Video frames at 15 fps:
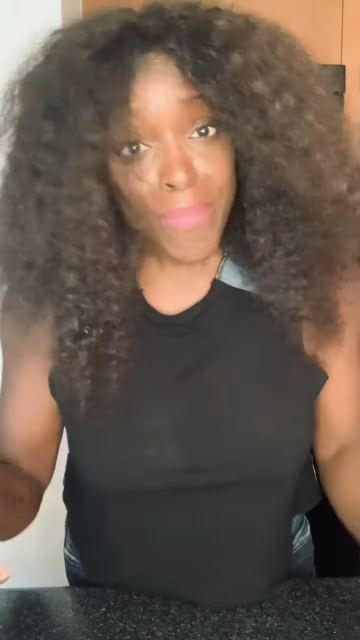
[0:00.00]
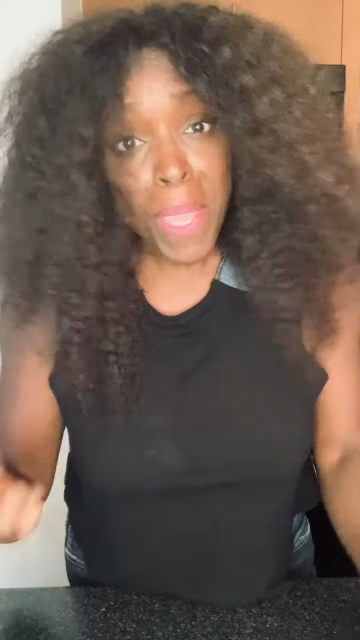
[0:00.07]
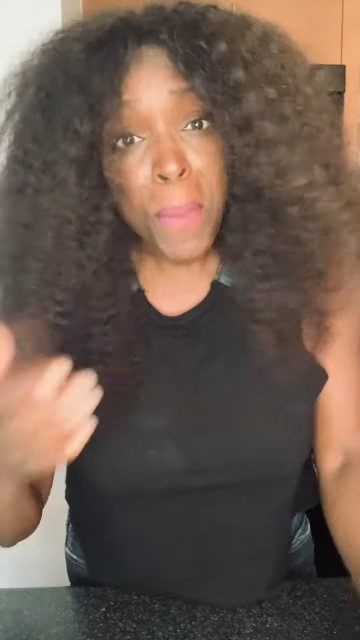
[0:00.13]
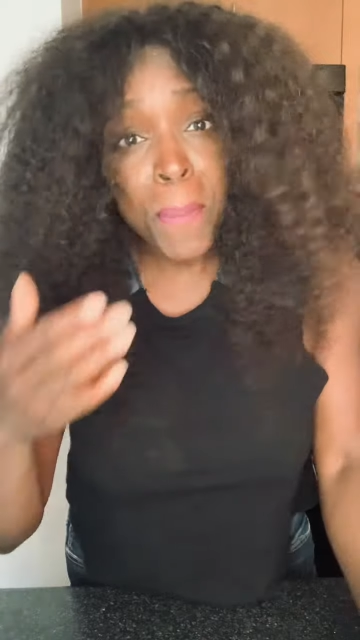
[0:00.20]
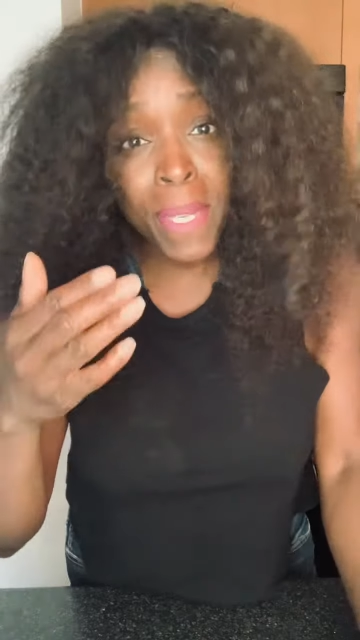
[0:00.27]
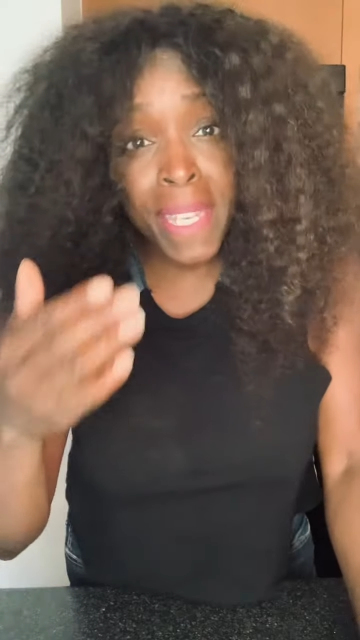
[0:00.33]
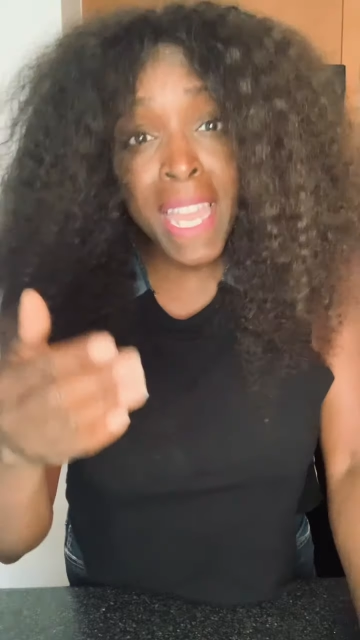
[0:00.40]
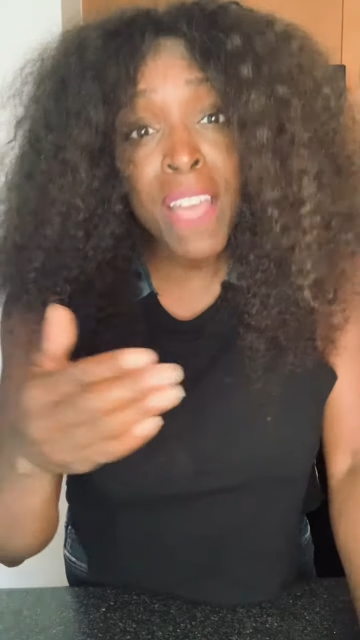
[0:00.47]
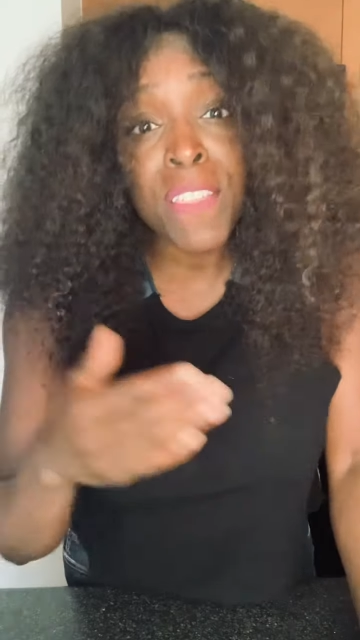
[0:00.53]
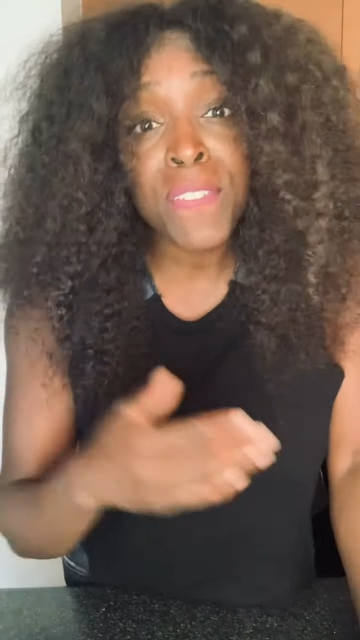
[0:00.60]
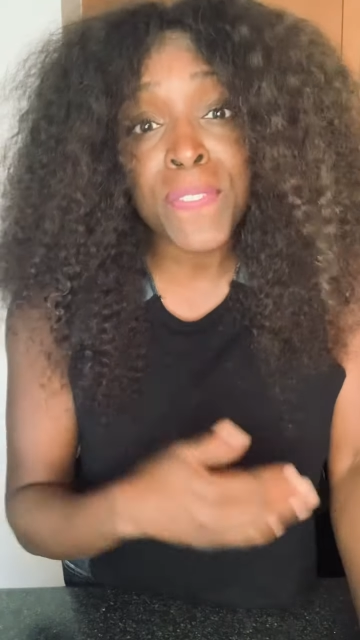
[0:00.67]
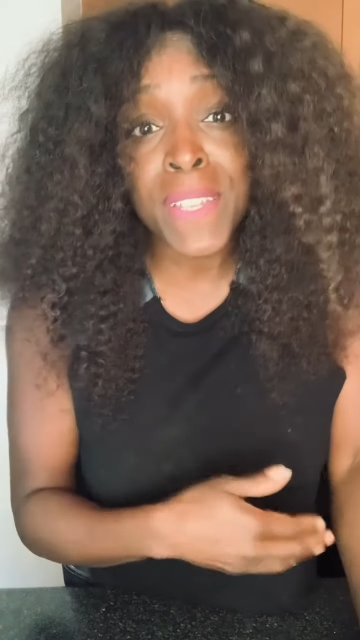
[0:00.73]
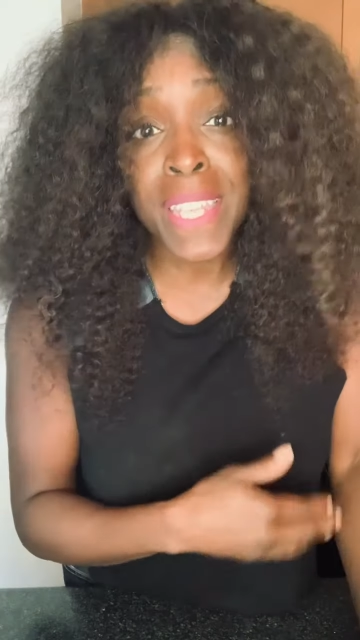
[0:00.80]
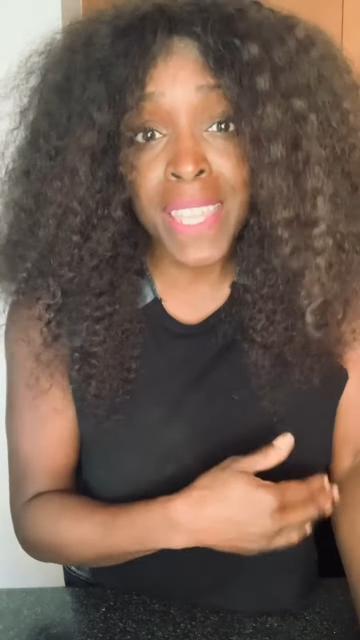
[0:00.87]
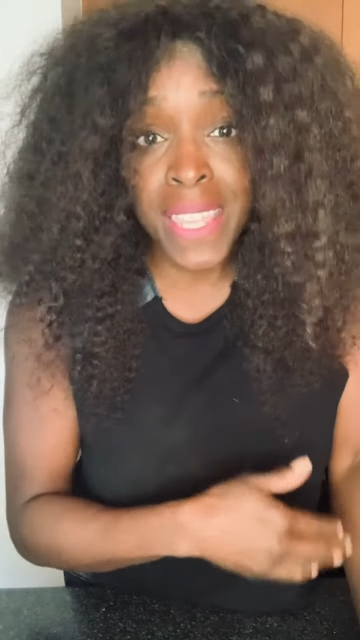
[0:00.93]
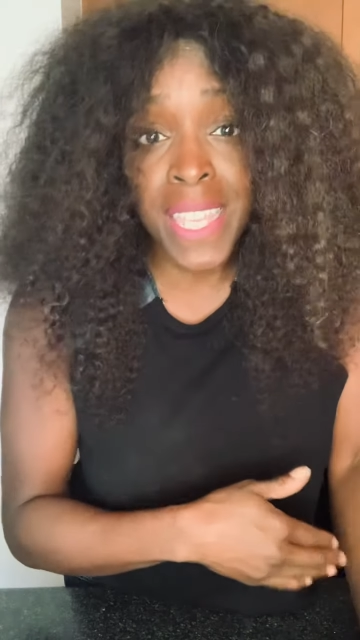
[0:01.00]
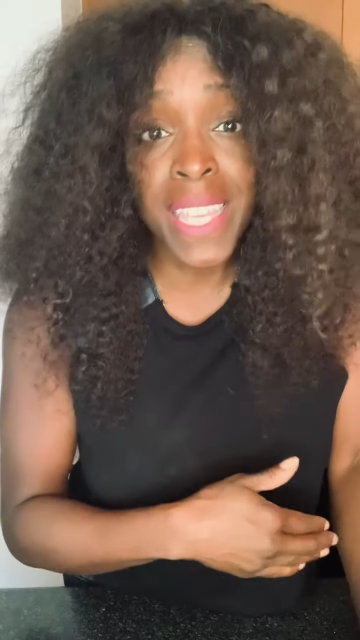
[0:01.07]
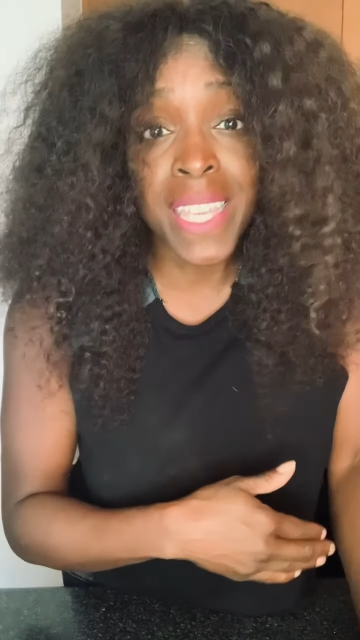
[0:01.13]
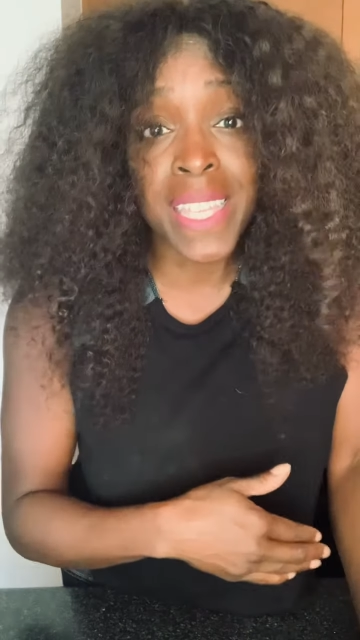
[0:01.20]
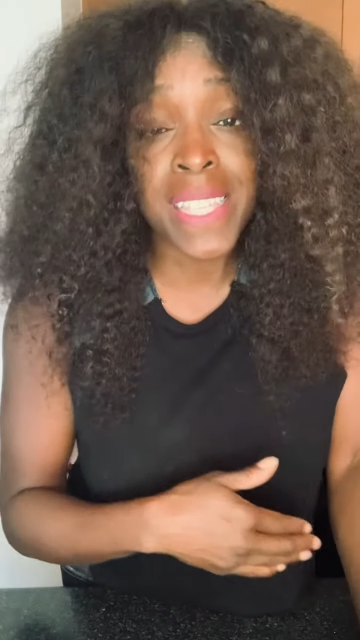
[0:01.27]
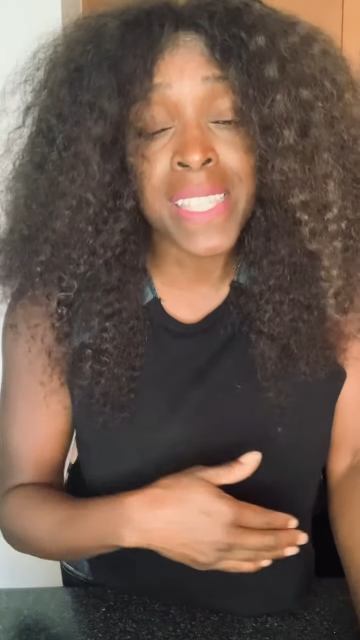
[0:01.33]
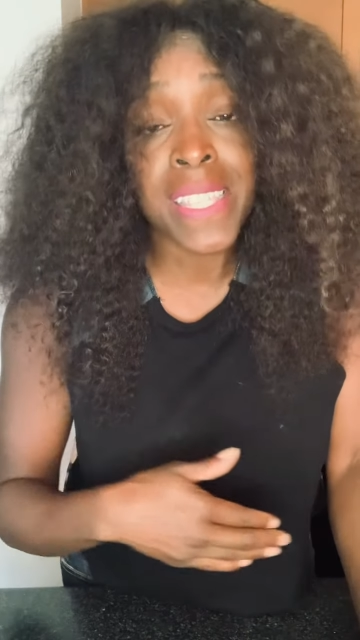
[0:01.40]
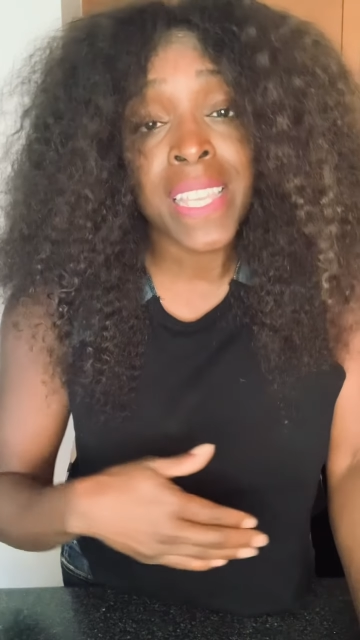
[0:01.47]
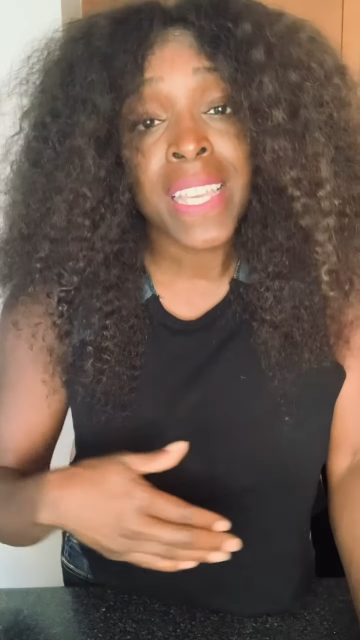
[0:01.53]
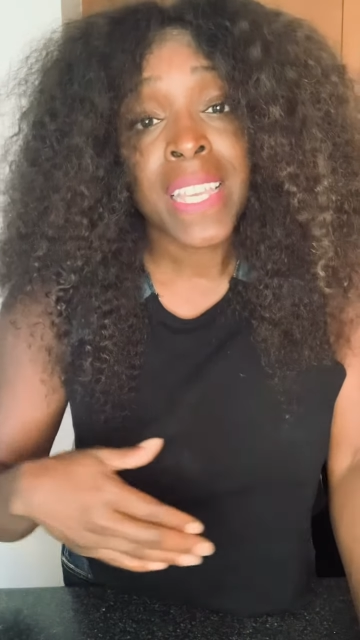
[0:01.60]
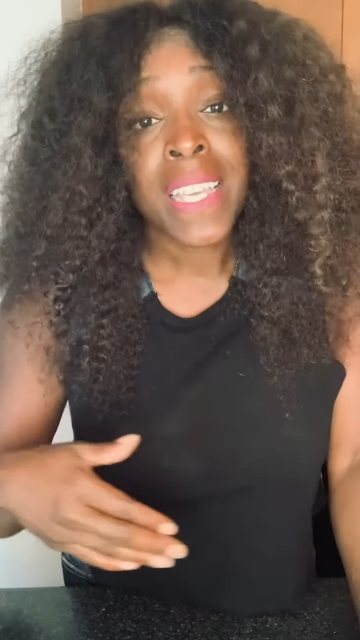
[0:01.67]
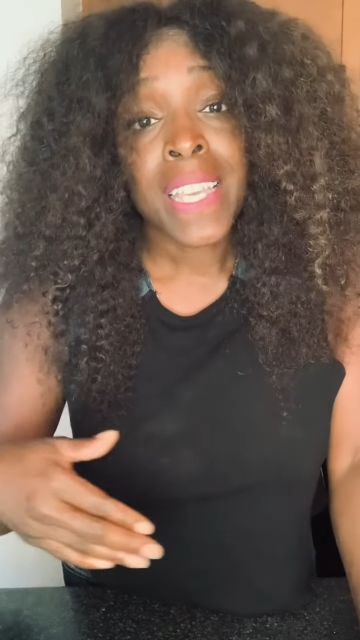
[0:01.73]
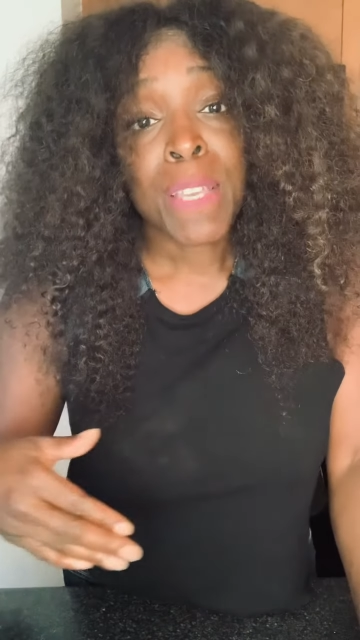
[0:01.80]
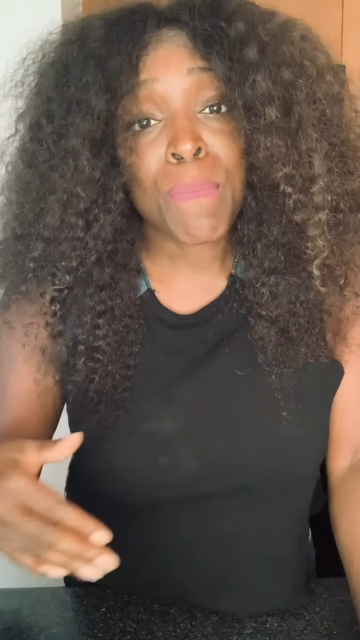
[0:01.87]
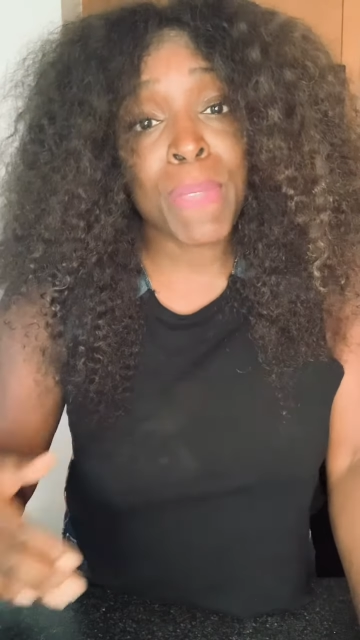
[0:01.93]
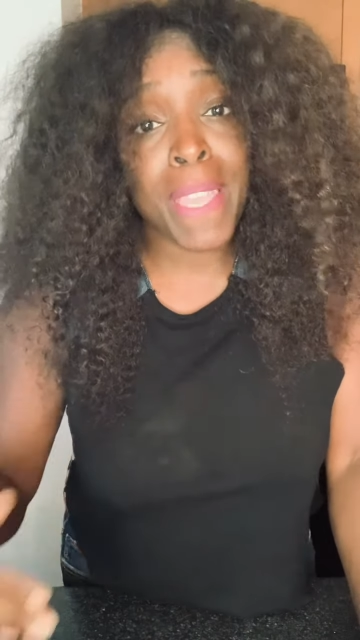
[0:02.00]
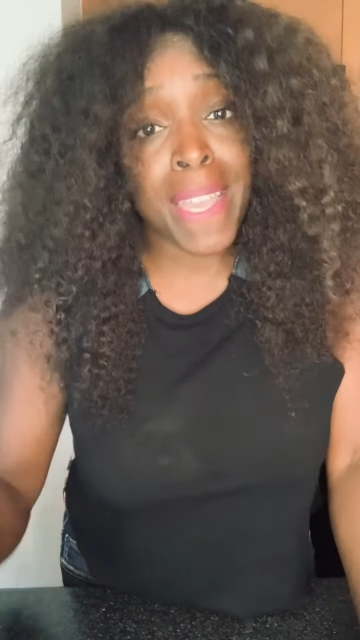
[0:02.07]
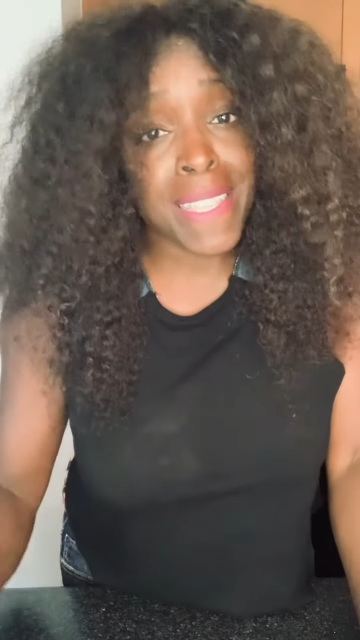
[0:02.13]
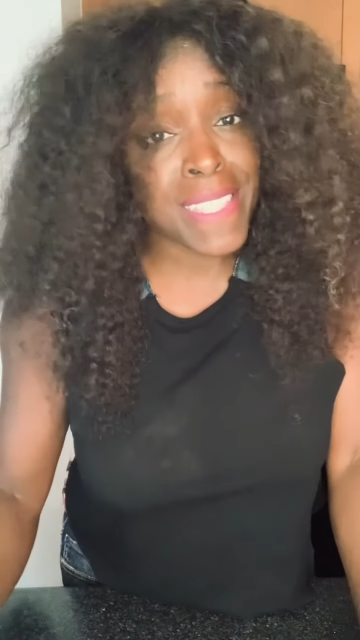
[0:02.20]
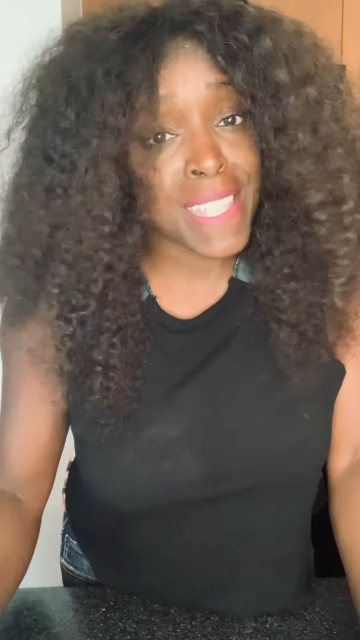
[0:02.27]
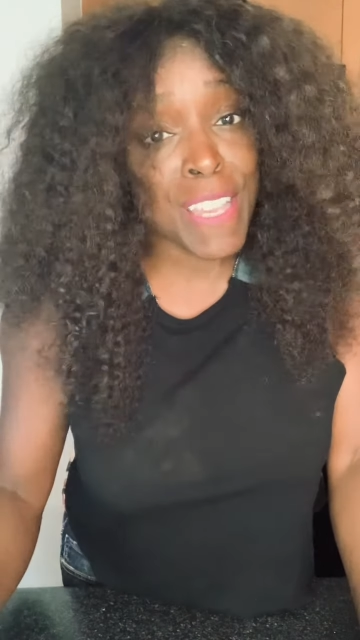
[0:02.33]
But now the funny thing is, because